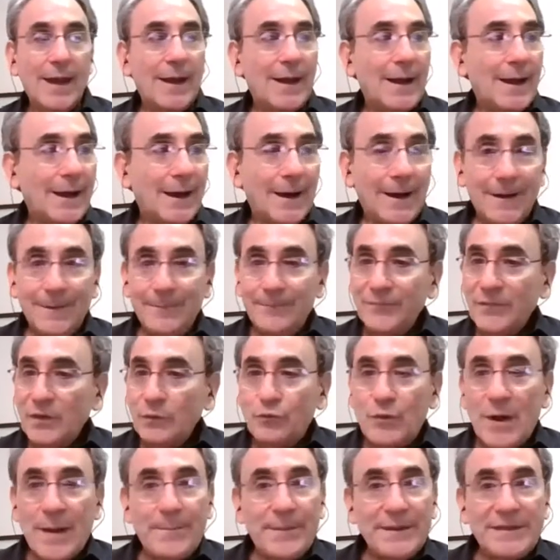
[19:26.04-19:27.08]
Um,
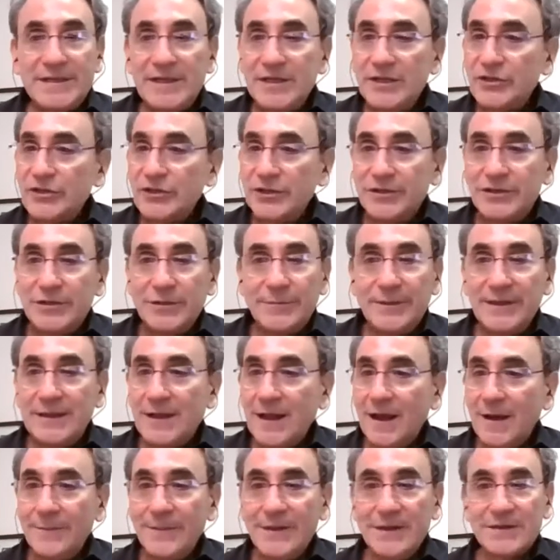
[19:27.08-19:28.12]
repetition to
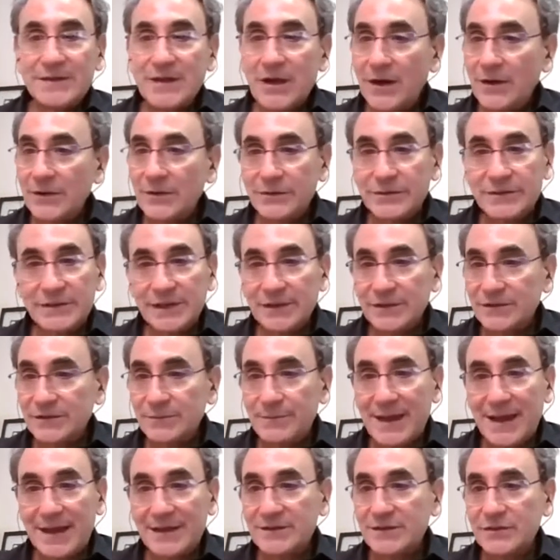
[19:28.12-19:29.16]
become this Auto Sales
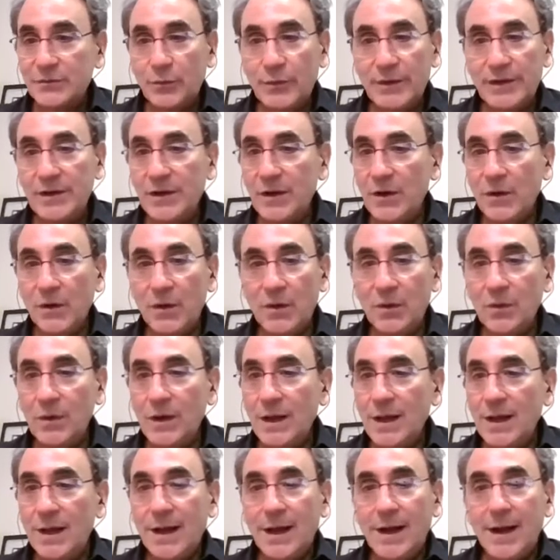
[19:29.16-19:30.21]
Master, we know
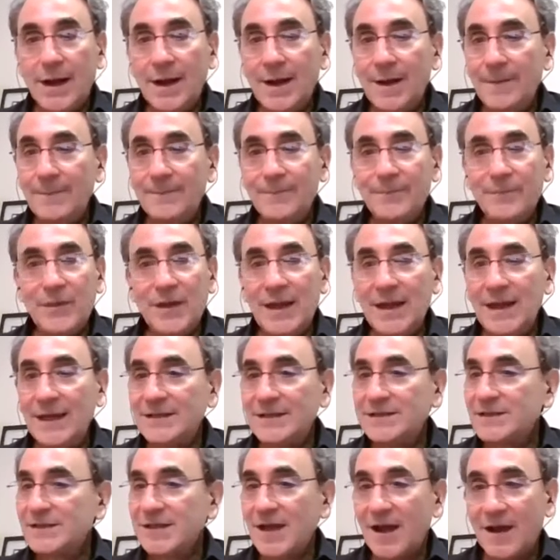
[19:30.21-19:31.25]
um,
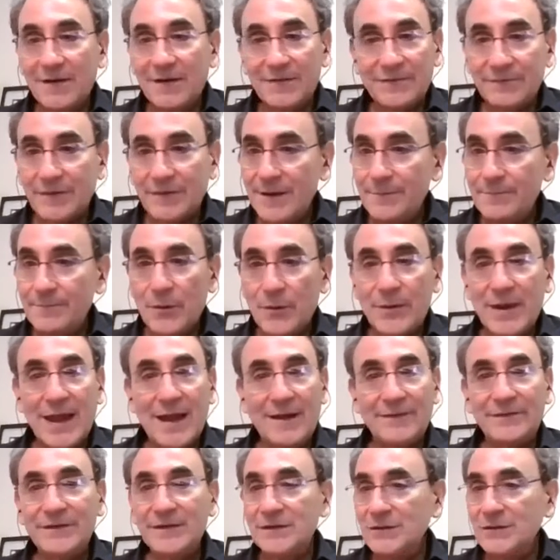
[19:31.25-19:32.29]
it's tough, right? But we
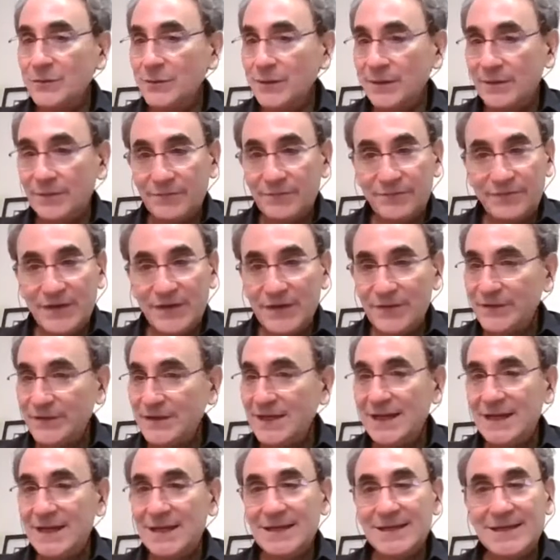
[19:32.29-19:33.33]
have to do it
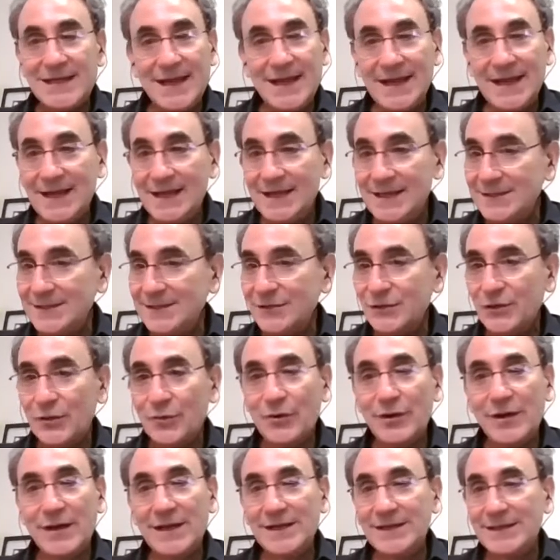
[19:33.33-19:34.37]
fifteen days,
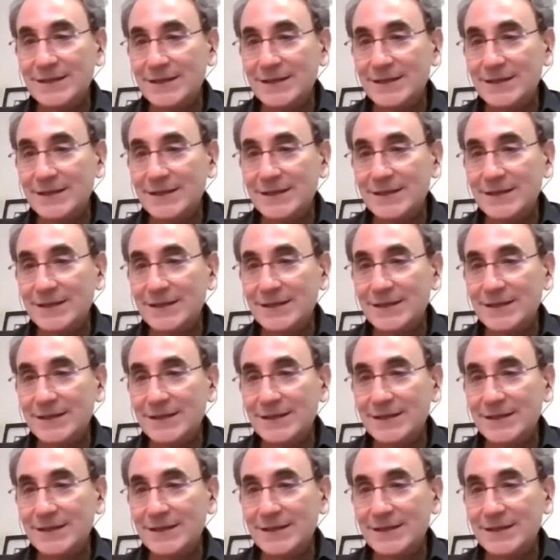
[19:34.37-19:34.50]
thirty,